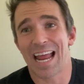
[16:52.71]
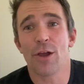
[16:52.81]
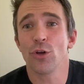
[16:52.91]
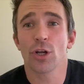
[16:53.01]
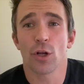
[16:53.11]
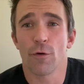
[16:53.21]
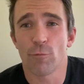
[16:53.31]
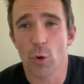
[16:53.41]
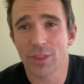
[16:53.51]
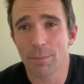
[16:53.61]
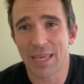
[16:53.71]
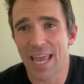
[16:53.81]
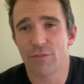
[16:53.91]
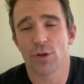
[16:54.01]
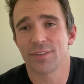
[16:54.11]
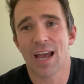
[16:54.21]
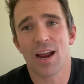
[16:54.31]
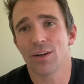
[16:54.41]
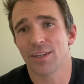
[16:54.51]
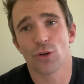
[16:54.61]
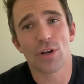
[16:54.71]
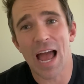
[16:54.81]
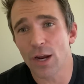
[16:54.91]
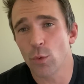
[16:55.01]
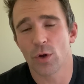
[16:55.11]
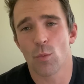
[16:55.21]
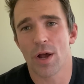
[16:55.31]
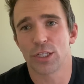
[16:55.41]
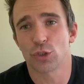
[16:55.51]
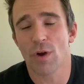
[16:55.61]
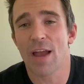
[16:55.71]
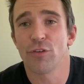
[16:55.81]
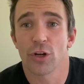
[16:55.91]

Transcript: Now you're going to avoid the behavior entirely. You're not going to want to drive.